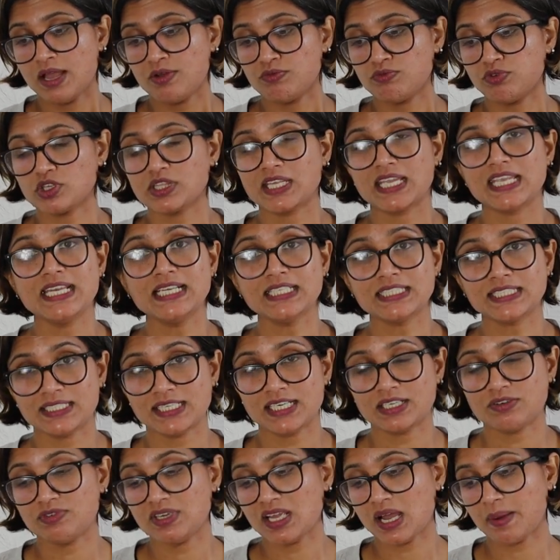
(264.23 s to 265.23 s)
For the
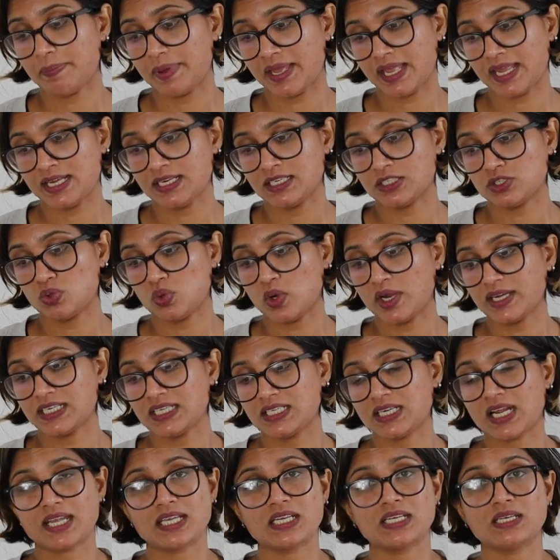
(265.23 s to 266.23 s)
internet we are paying
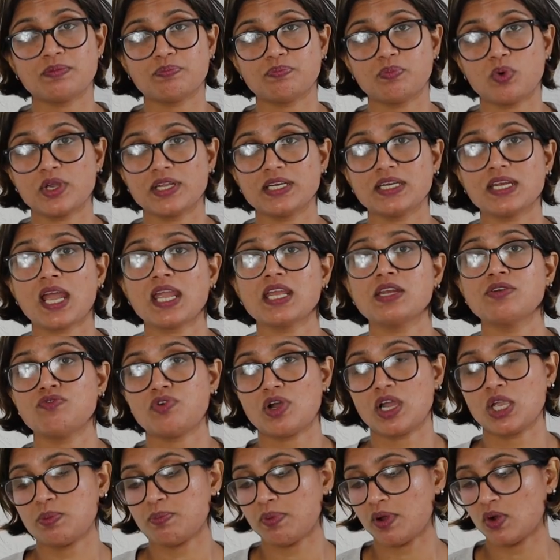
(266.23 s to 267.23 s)

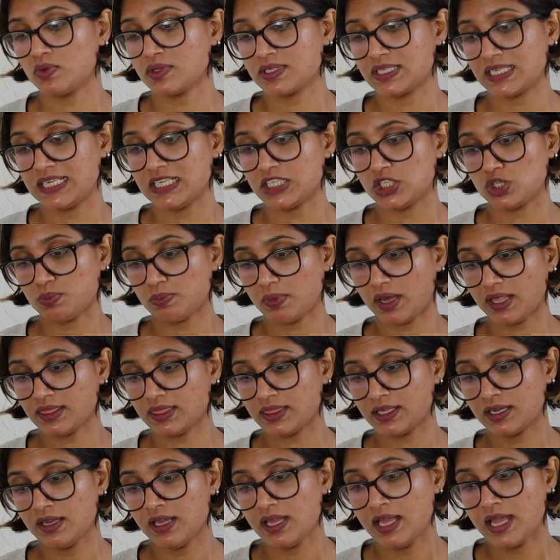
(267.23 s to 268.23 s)
£29.95 each
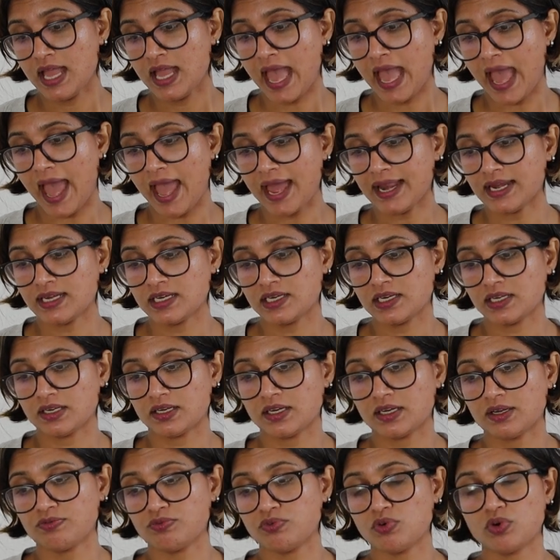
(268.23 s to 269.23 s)
month, and
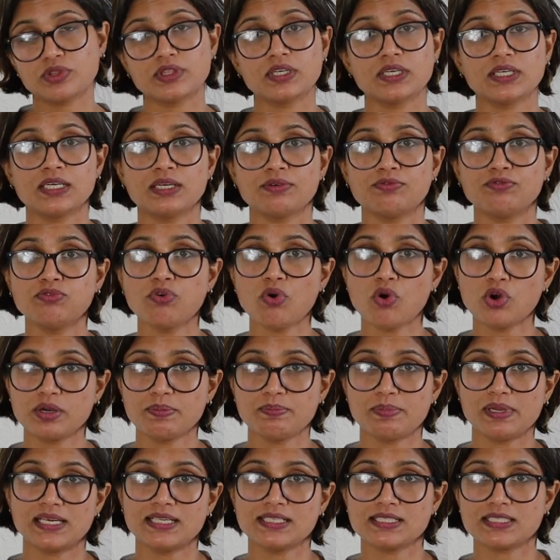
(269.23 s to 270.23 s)
for the
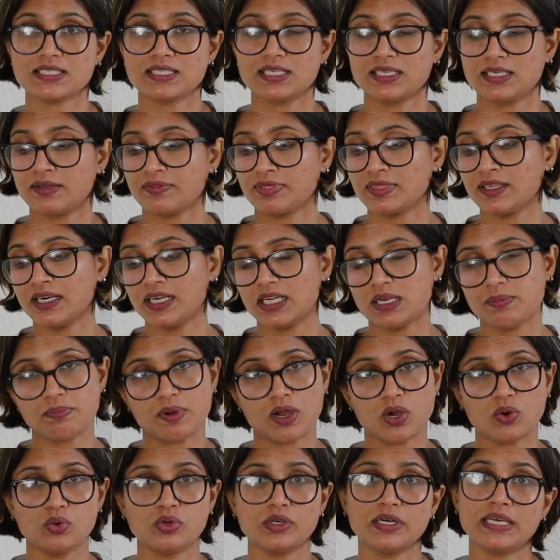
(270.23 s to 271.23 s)
phone bills,
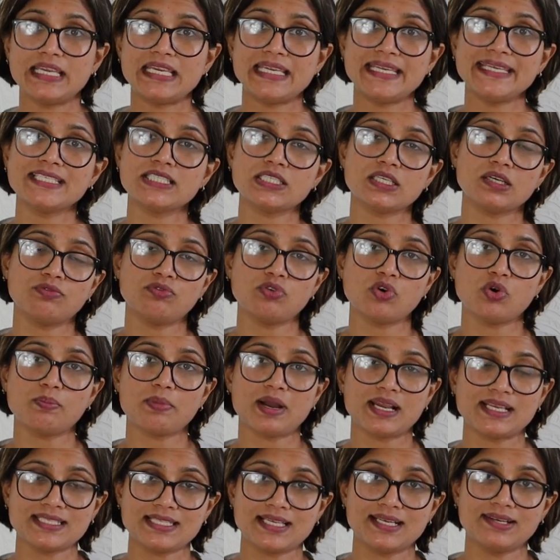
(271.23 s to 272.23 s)
£30 each for
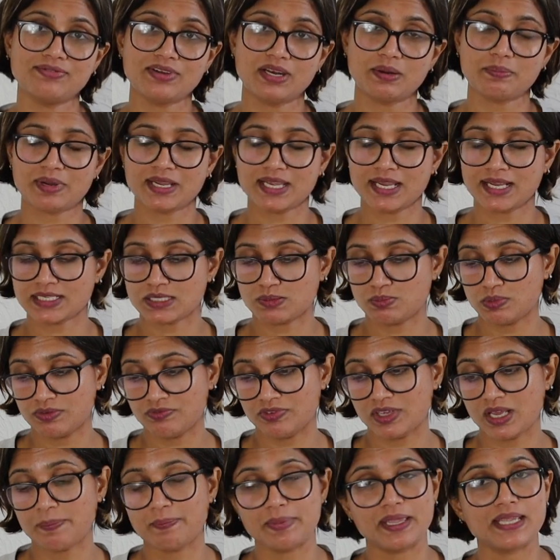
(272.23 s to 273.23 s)
myself and my husband,
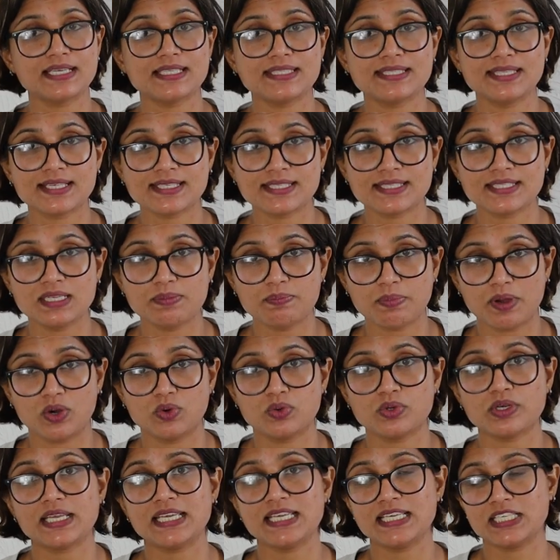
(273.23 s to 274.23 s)
we are paying
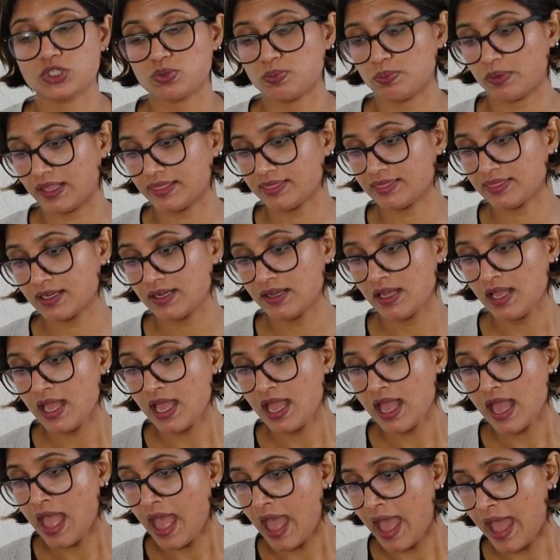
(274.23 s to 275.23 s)
£60 each month.
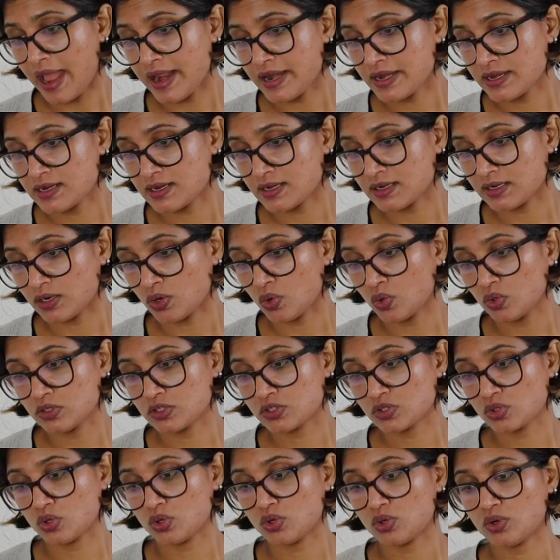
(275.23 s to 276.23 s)
And
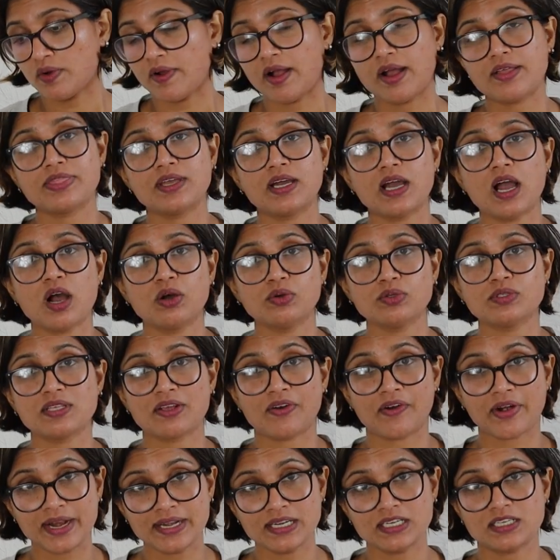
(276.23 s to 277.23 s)
also the house
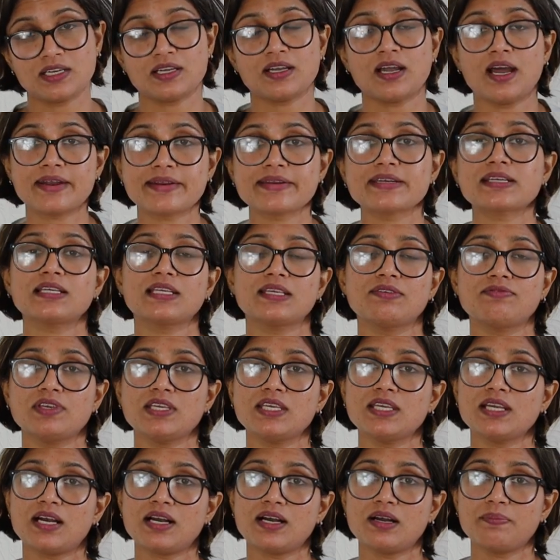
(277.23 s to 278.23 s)
rent currently
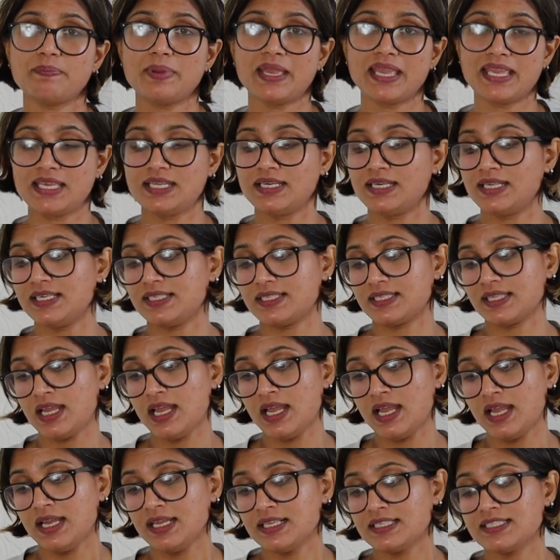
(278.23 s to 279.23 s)
we are paying is
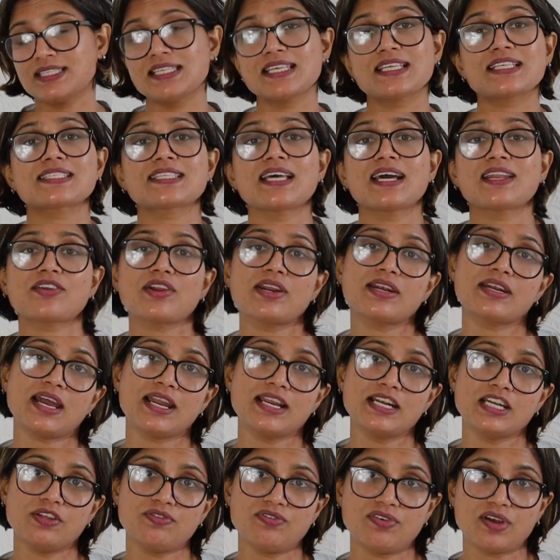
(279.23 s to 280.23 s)

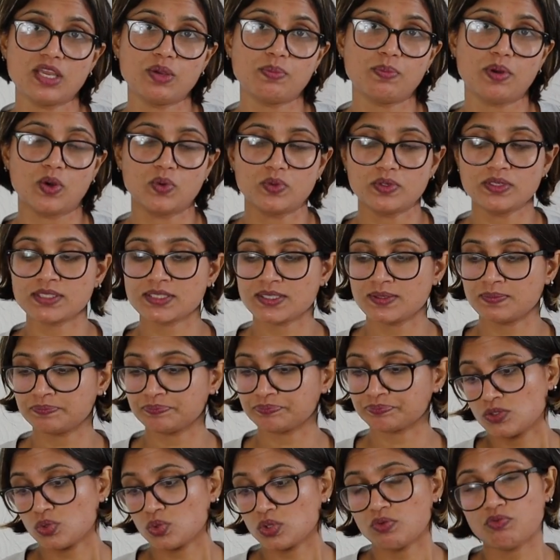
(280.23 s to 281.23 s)
£695.
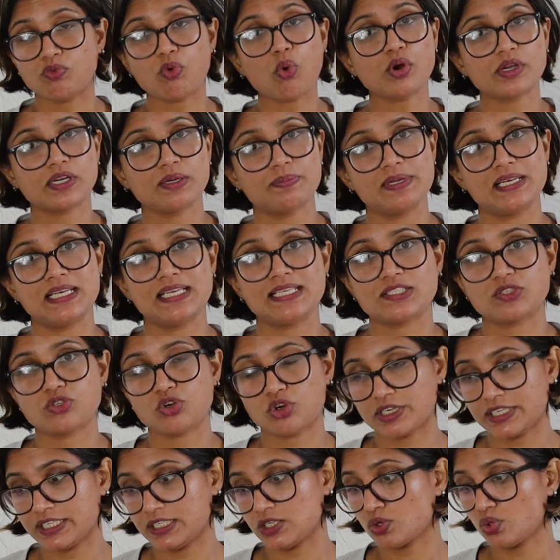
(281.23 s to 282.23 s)
So the water bill is
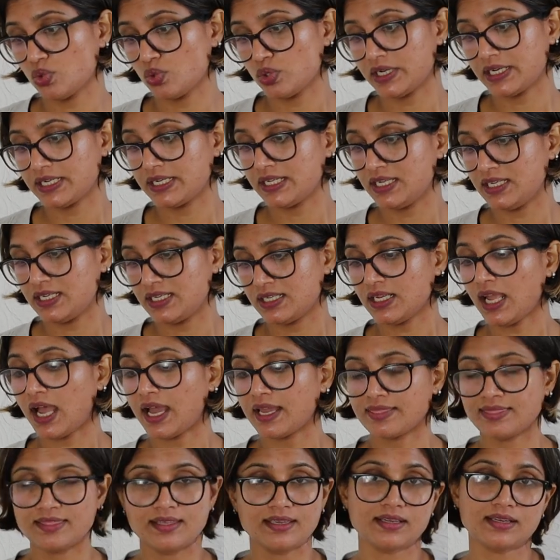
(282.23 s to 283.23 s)
not included here.
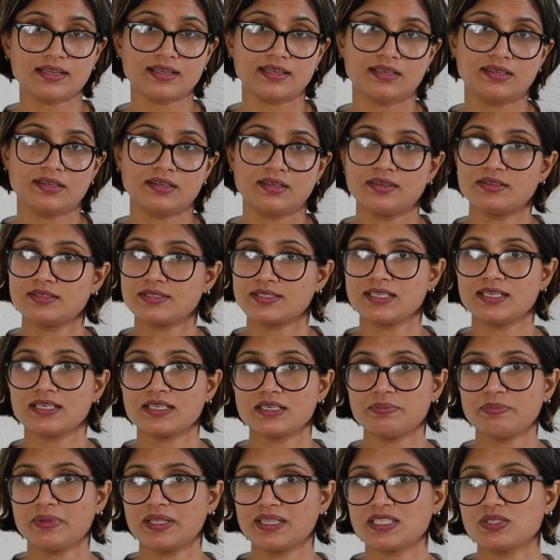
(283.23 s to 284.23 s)
I think
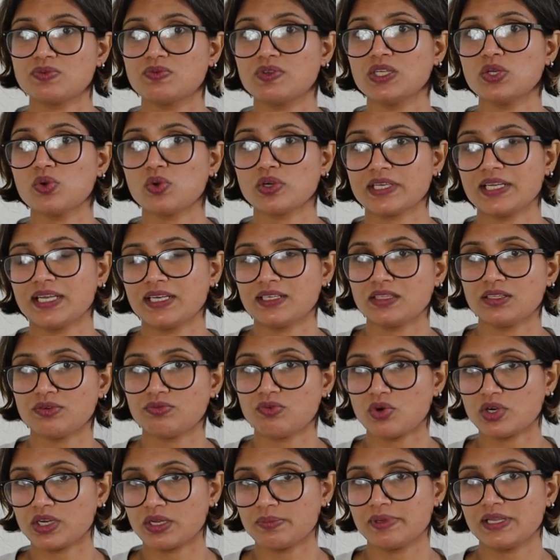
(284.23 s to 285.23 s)
certain months we don't get the
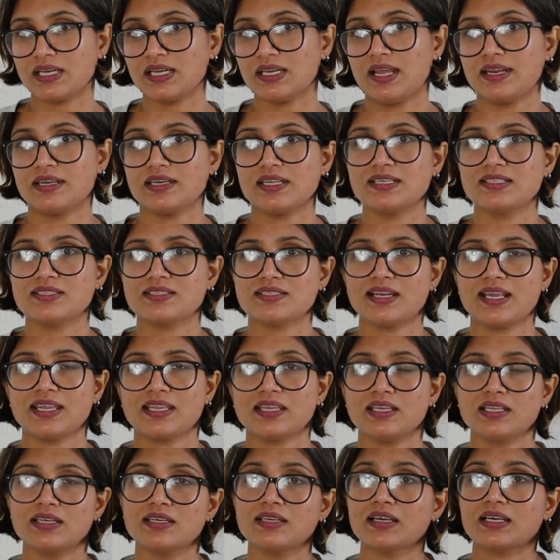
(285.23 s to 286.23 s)
water bill, and it's
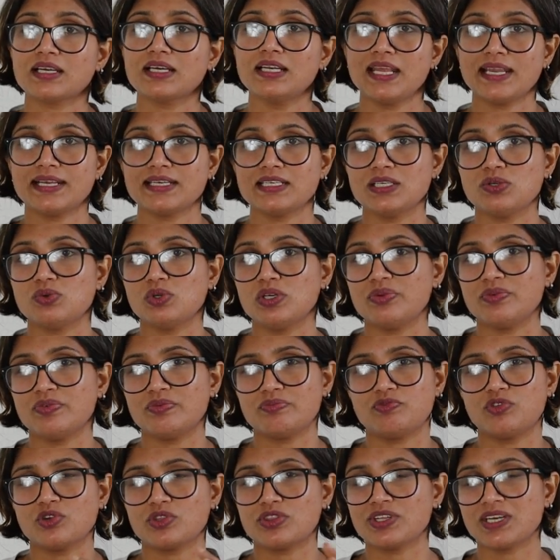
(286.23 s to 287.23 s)
like in a collective
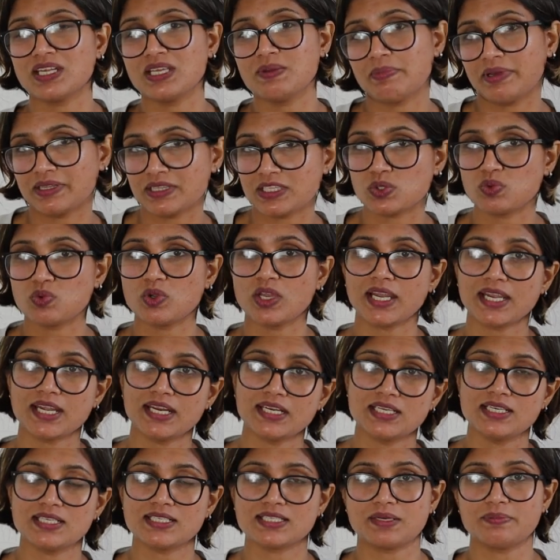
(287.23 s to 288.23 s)
for 3 months we are
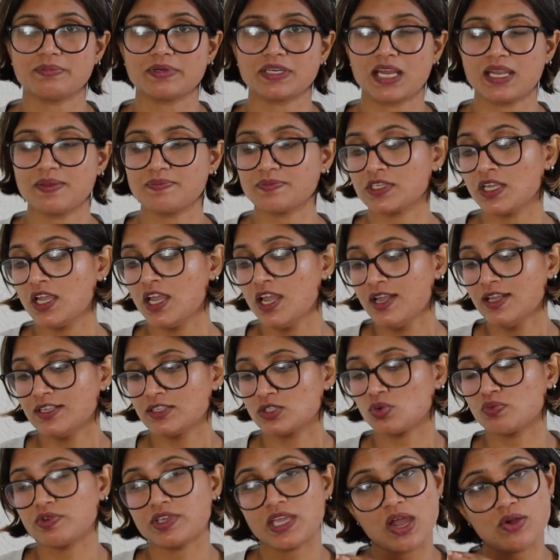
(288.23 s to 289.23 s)
getting sometimes.
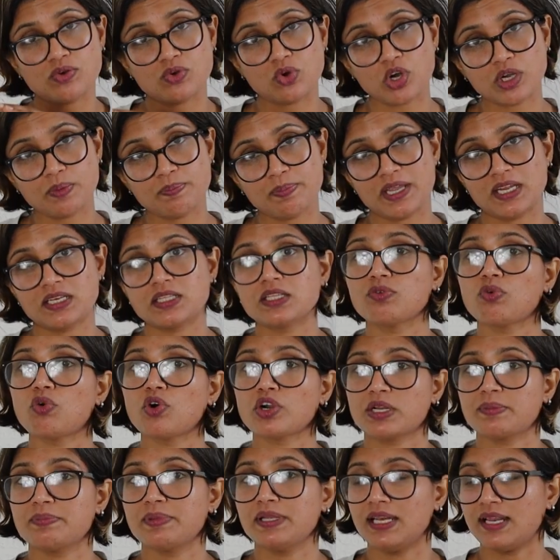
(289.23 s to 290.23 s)
So we have not paid the
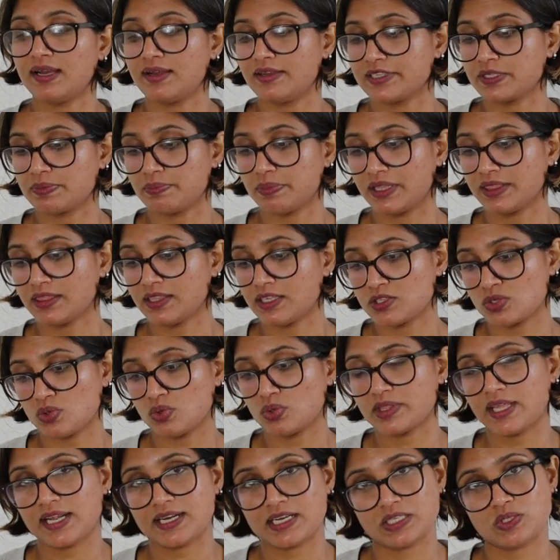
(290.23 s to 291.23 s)
water bill last month,
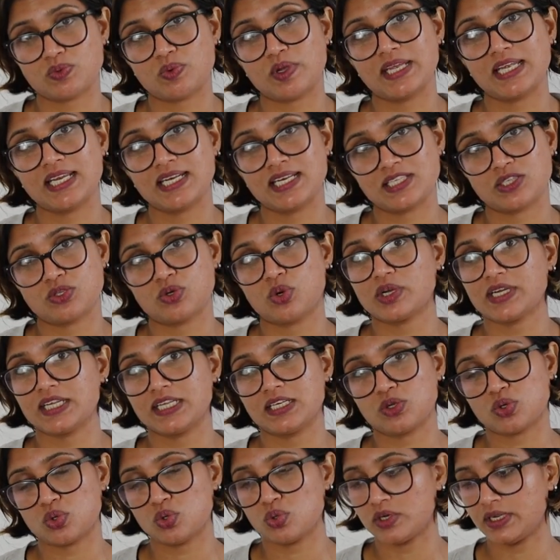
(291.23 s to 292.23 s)
so that is why it is not
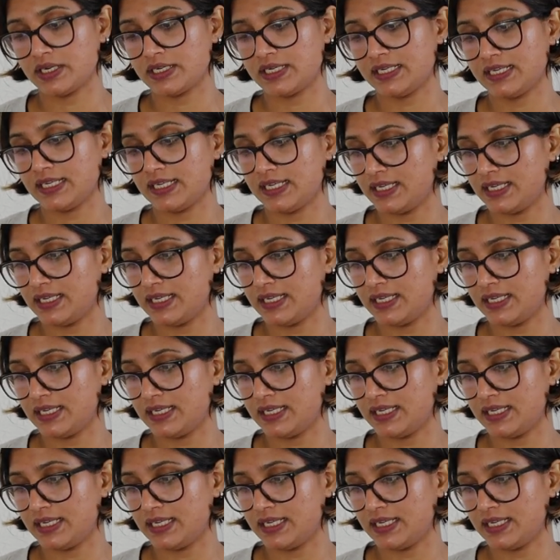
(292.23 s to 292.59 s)
included in